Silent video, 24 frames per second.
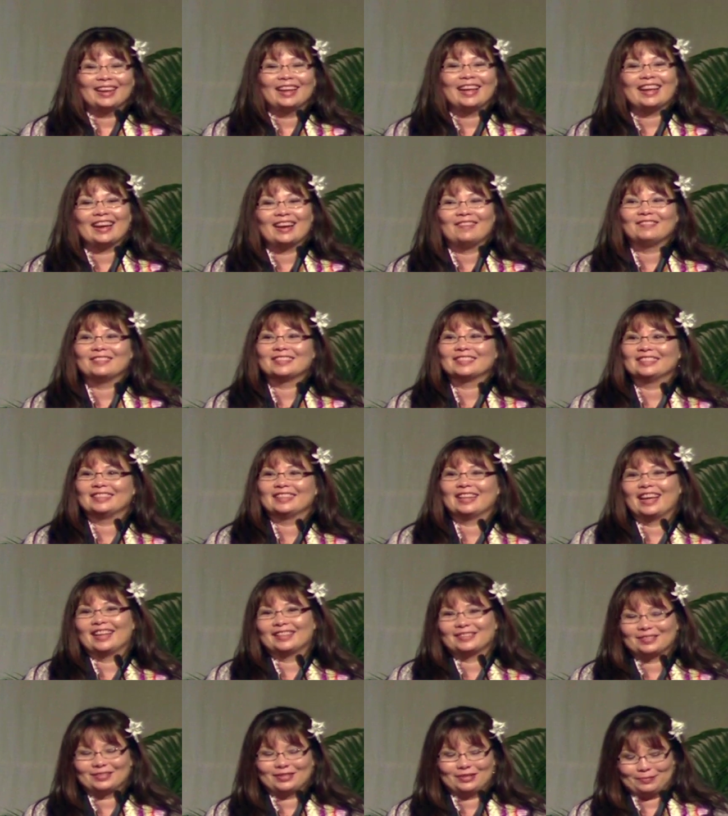Hey, I wasn't
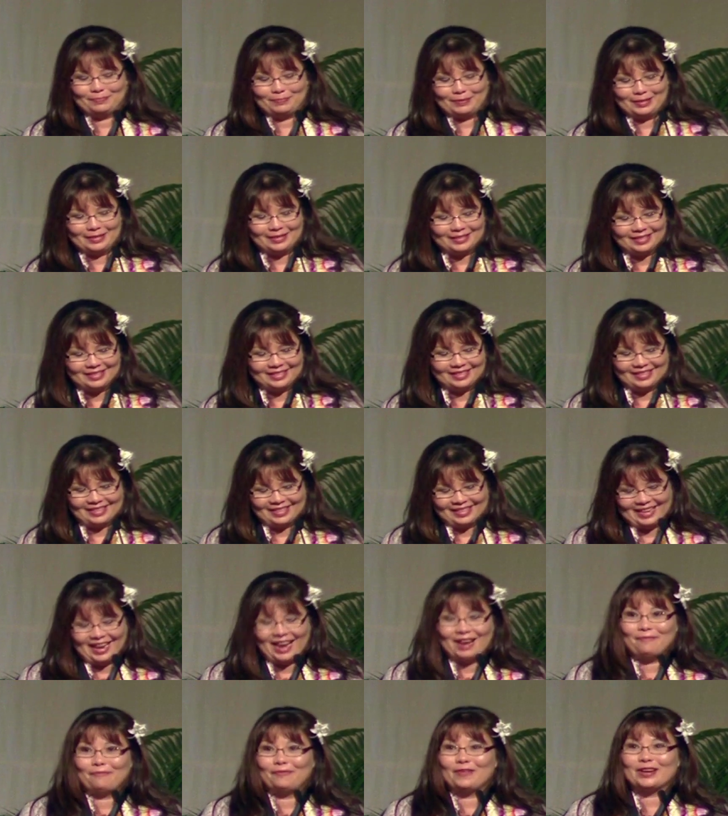that stupid.
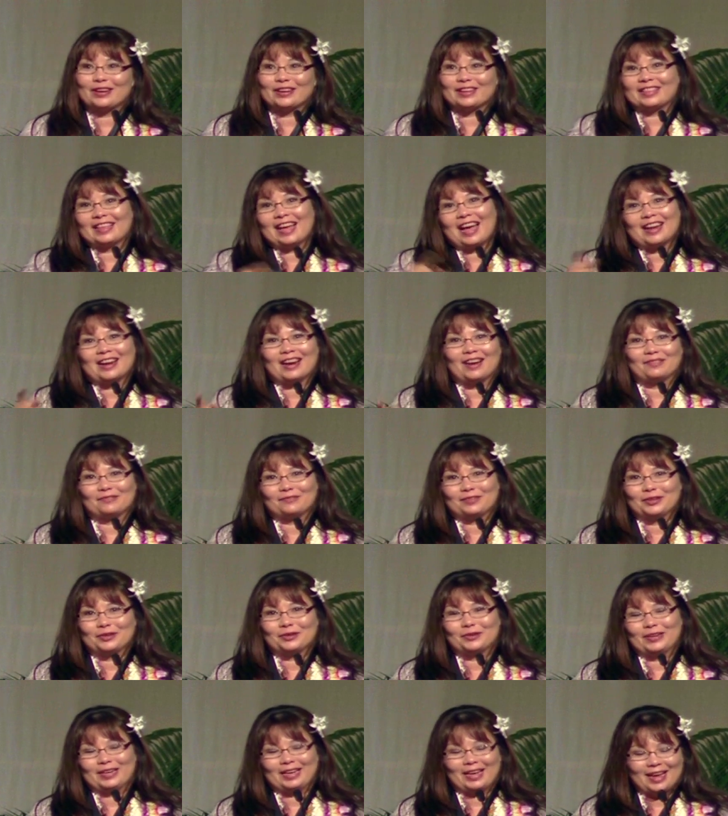I figured that out
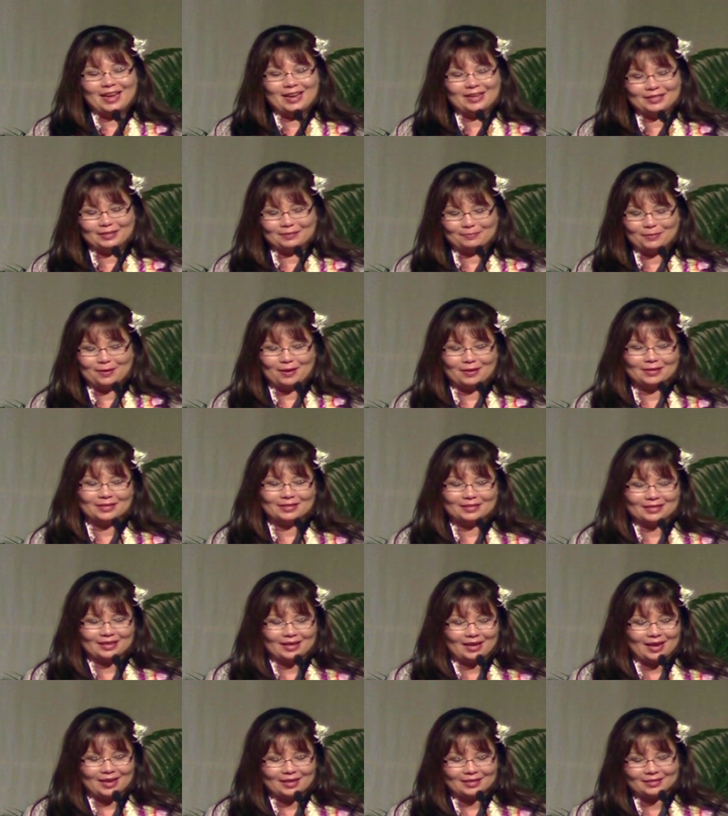real quick. A's in
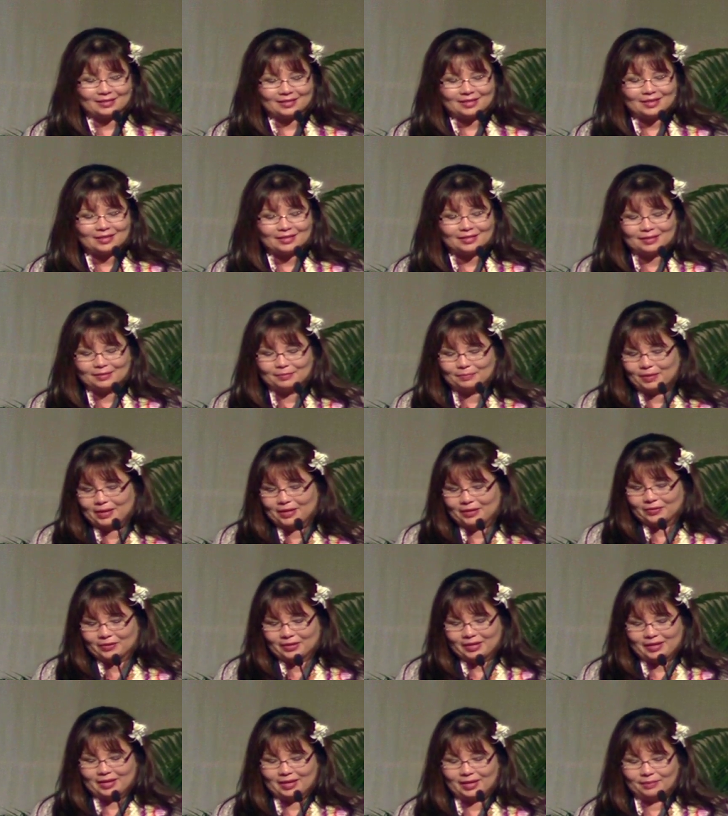poli-sci, C's in
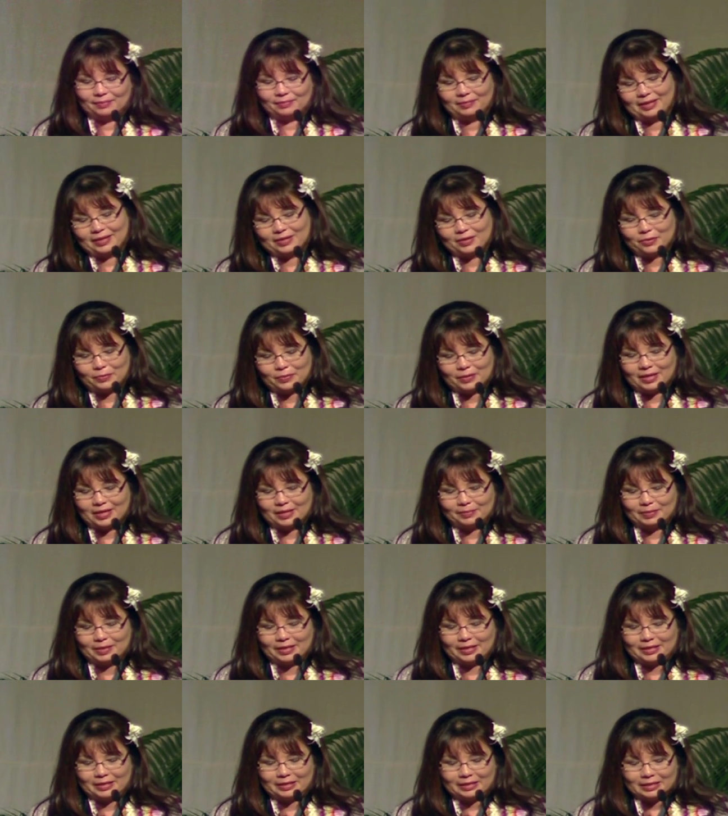biochem. I know where
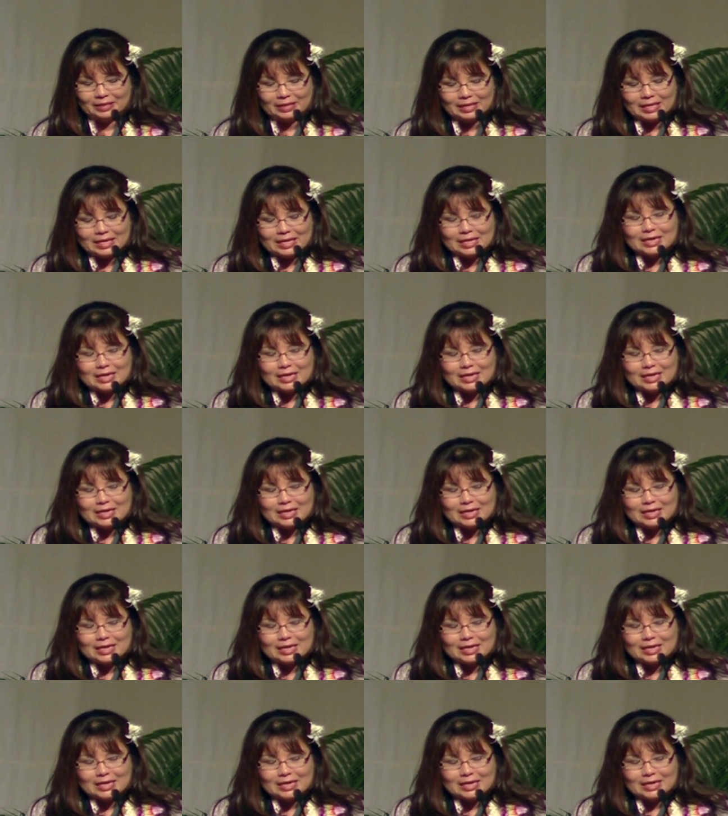I'm headed.